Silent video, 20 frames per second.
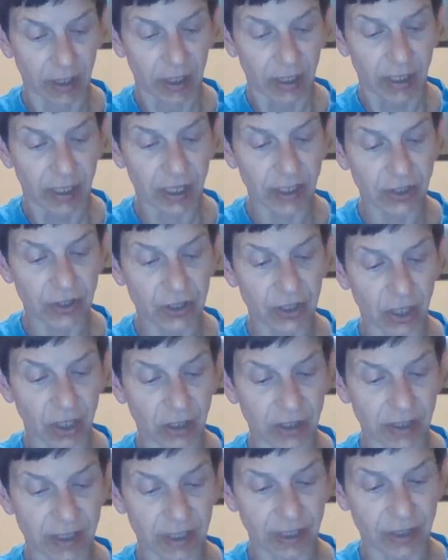Each
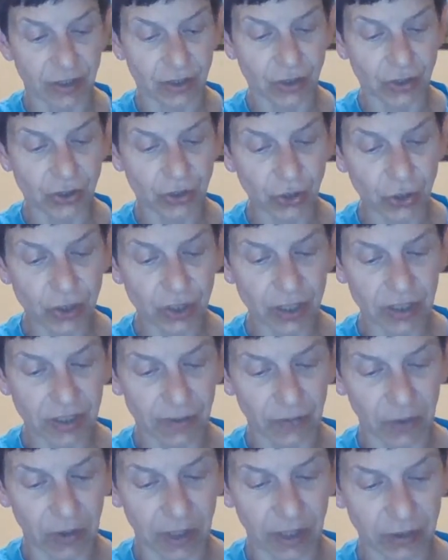tug sent surges
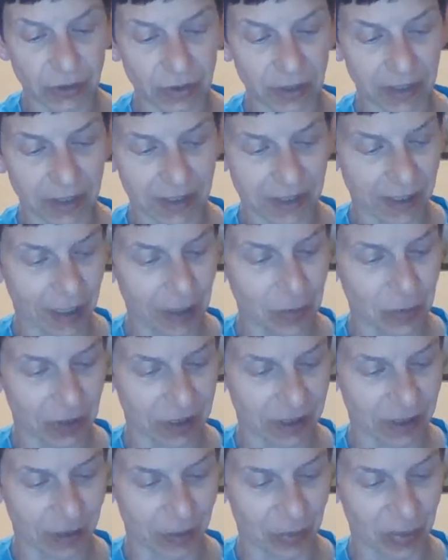of electric
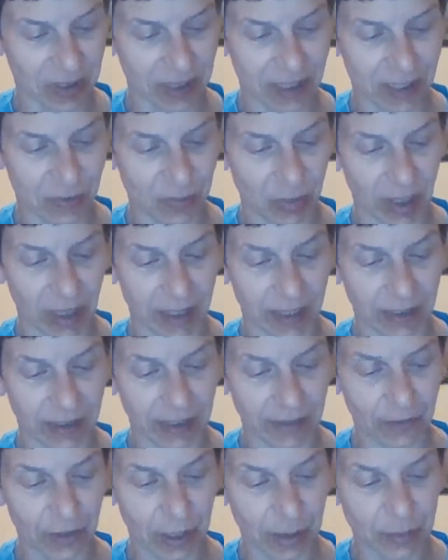excitement into Petey's body,
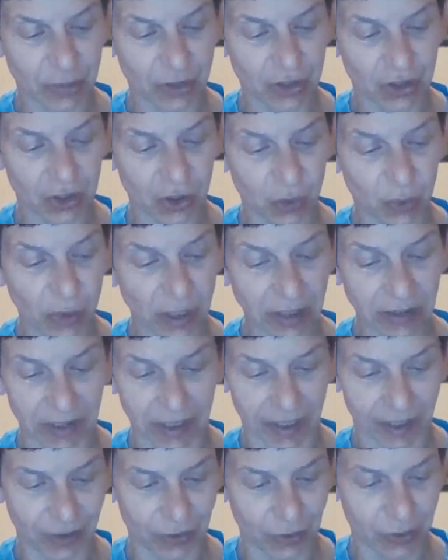leaving him
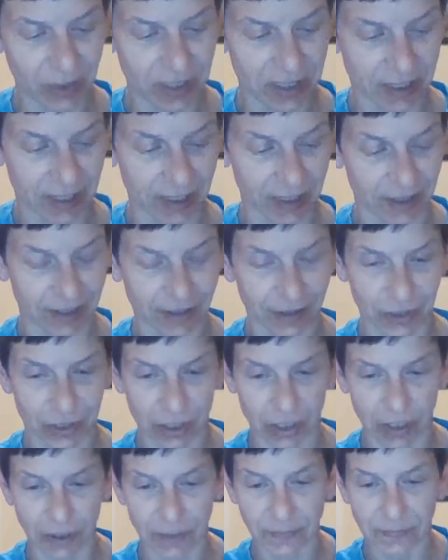squealing and twisting in his
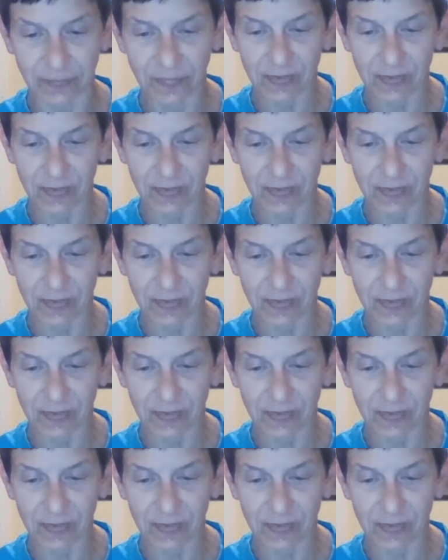chair.